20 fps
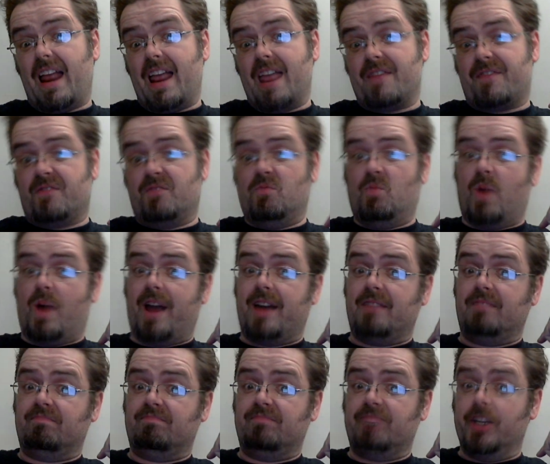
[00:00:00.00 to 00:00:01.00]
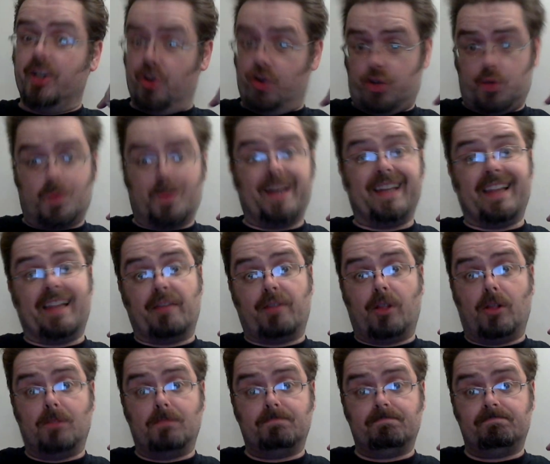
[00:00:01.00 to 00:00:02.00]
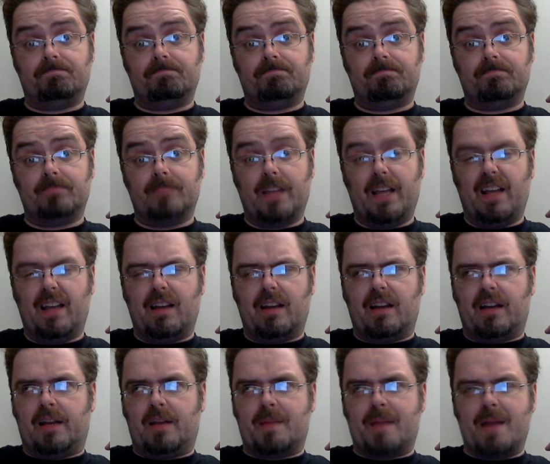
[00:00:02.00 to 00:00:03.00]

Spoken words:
if and when you go to A level. And